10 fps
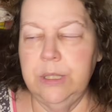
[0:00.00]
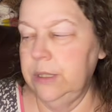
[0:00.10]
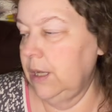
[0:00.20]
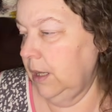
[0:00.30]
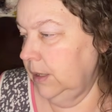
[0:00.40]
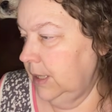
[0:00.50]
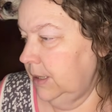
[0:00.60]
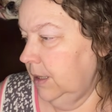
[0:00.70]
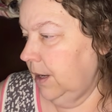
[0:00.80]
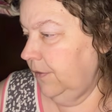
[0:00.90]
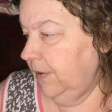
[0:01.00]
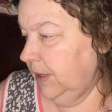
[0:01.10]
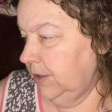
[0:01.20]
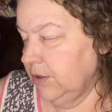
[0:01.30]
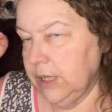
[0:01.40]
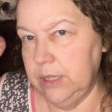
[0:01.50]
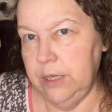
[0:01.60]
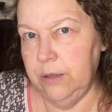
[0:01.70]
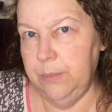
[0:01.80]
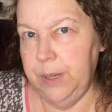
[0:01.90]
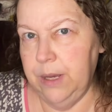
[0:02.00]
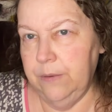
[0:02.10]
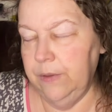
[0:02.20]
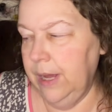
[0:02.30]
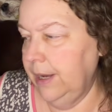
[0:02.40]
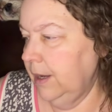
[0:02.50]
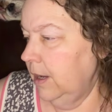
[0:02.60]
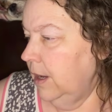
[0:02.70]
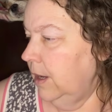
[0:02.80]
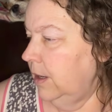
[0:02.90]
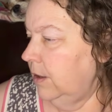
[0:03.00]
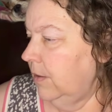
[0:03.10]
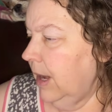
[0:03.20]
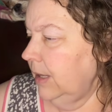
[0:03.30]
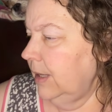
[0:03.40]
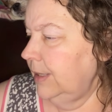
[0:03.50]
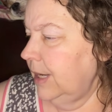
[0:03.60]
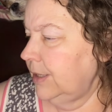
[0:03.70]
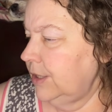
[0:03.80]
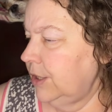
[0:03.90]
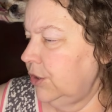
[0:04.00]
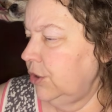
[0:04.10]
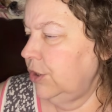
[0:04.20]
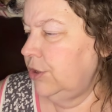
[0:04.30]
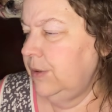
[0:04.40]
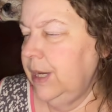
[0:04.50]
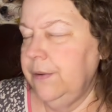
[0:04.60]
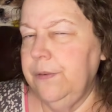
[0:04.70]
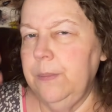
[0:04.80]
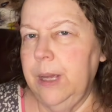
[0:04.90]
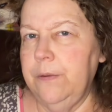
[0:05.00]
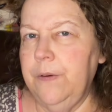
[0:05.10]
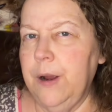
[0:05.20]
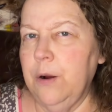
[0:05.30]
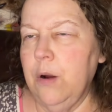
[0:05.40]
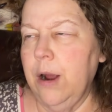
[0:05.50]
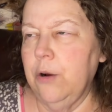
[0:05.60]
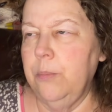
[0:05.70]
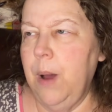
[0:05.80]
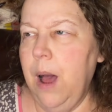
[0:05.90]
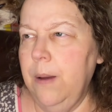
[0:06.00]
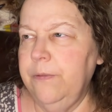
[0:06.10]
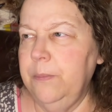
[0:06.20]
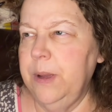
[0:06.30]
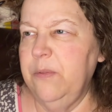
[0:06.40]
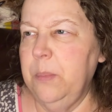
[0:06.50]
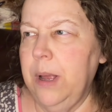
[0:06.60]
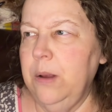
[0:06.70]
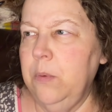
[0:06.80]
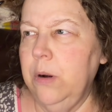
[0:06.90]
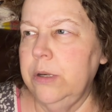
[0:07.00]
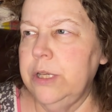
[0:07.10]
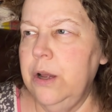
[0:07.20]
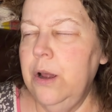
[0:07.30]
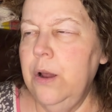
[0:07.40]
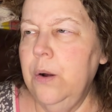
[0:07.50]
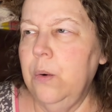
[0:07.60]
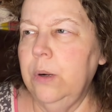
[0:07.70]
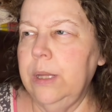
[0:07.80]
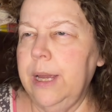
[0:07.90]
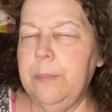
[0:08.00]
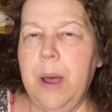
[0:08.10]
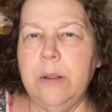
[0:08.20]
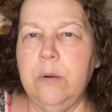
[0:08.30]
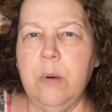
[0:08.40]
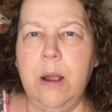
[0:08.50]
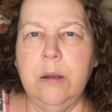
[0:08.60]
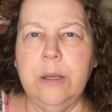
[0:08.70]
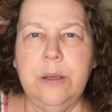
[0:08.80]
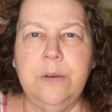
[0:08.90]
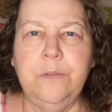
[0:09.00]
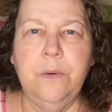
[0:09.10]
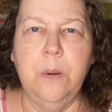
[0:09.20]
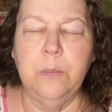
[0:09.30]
is not listed, I feel like there's a little bit of like, you know, kind of like that citrus you get from like Firecracker Pop from Bath & Body Works, or like Bottle Rocket from